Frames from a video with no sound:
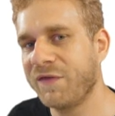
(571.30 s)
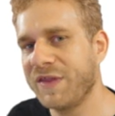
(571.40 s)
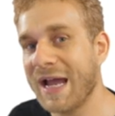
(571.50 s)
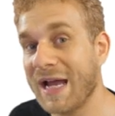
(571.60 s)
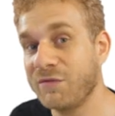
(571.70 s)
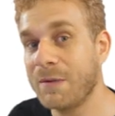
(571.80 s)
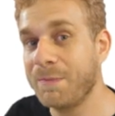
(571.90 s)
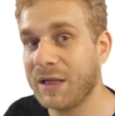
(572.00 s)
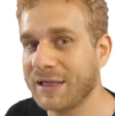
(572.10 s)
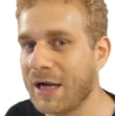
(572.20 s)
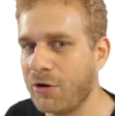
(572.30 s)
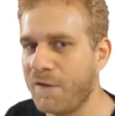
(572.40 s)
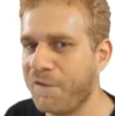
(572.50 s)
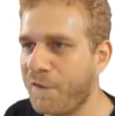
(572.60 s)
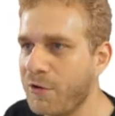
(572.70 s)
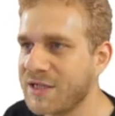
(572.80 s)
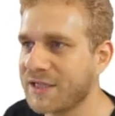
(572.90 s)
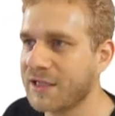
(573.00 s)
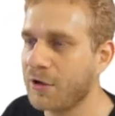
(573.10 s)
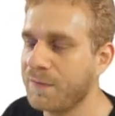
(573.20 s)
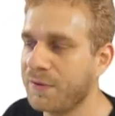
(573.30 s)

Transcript: with that, we built our first